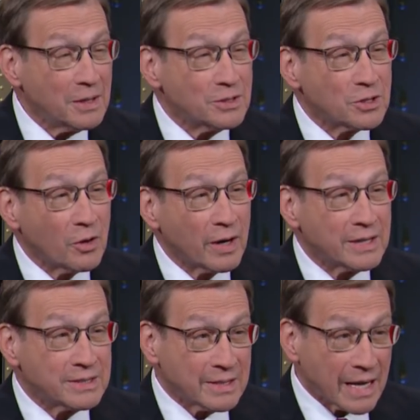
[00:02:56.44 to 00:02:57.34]
So
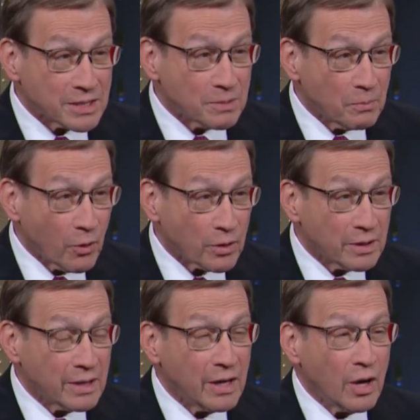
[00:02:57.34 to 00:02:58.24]
it's, that's
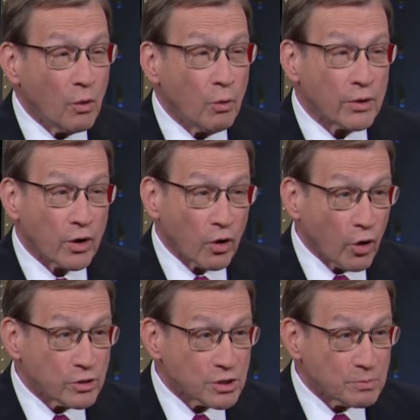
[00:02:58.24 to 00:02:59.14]
important. We're the
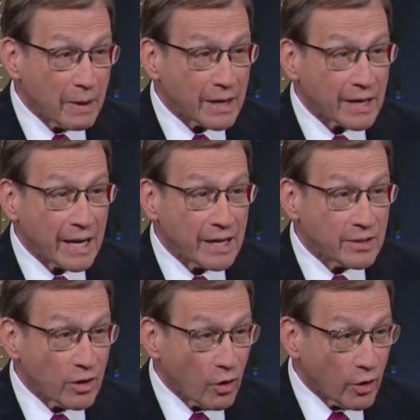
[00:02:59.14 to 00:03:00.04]
largest Medicaid,
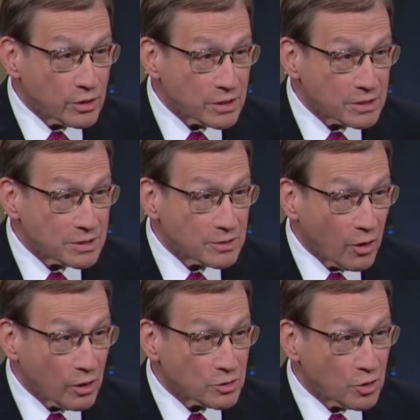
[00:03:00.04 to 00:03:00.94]
the largest
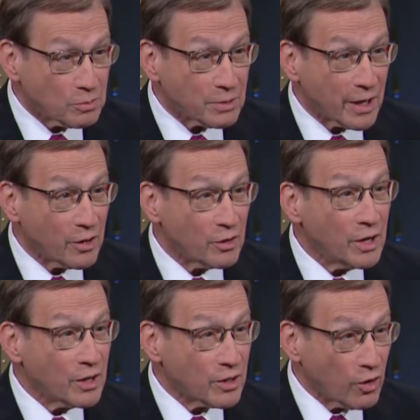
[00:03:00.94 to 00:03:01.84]
long-term care, the